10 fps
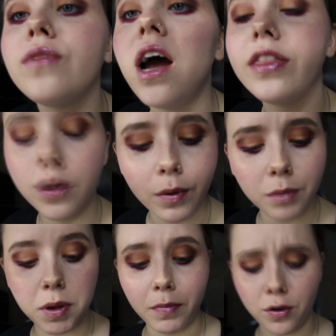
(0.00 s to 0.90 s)
I think it
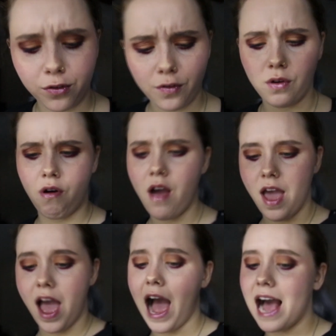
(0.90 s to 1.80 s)
would be beautiful
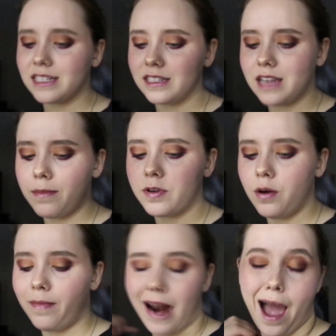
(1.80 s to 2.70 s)
as a top
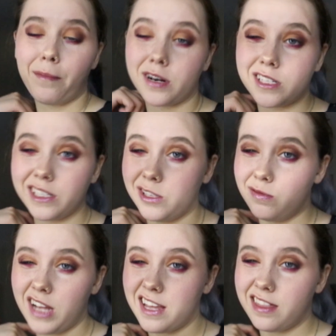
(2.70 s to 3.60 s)
coat, but I personally
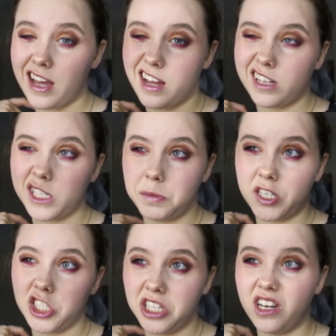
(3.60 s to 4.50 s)
don't like that,
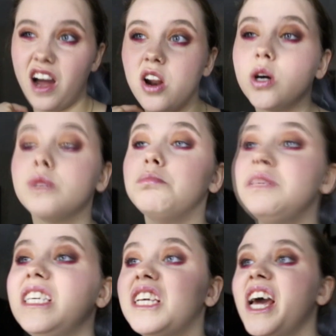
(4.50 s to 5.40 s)
especially not on
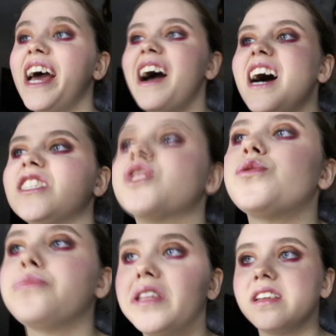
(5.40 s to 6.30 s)
me. I just
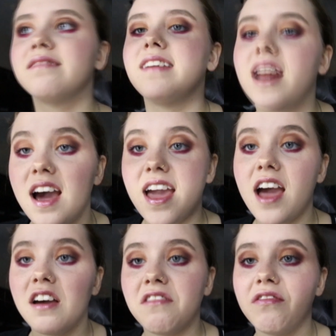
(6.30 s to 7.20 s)
don't think that I
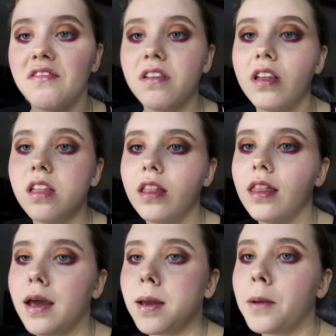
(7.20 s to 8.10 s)
have
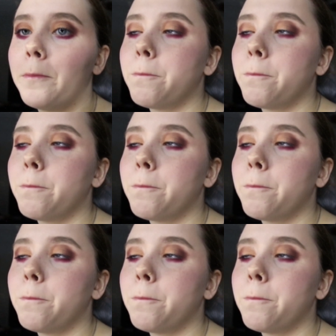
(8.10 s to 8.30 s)
like